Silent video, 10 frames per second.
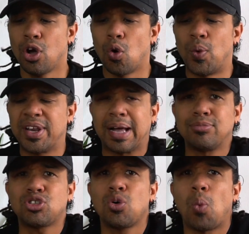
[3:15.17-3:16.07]
When it comes
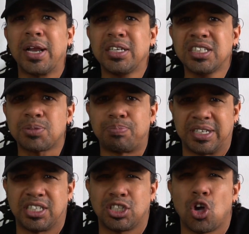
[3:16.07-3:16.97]
to the ones
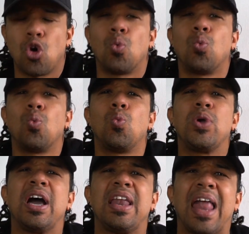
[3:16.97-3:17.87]
place,
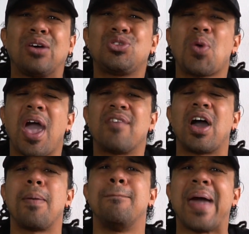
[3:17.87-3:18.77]
we're allowed to have
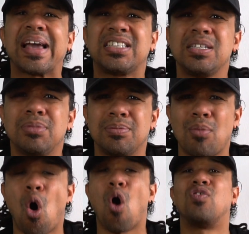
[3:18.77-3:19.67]
a
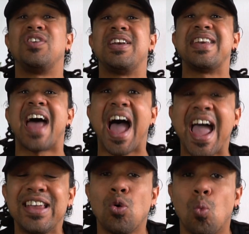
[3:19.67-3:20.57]
maximum of
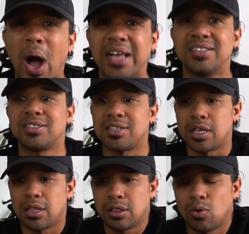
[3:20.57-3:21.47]
9 ones
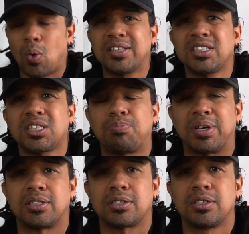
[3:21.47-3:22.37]
in the ones
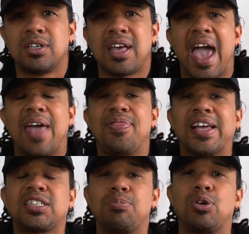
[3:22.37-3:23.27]
place. And
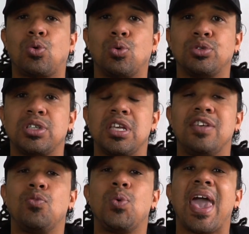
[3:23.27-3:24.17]
that's because if
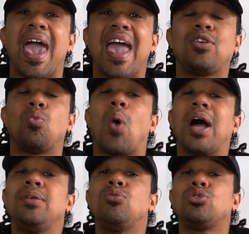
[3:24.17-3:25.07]
we add
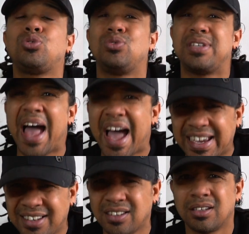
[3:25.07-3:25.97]
1 more to
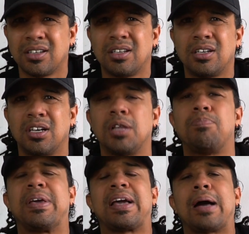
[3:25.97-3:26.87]
9, it
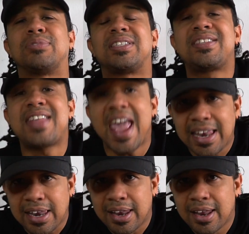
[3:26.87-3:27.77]
becomes
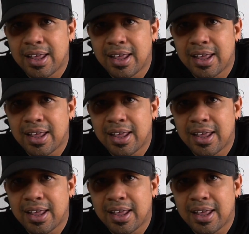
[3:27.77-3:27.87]
10.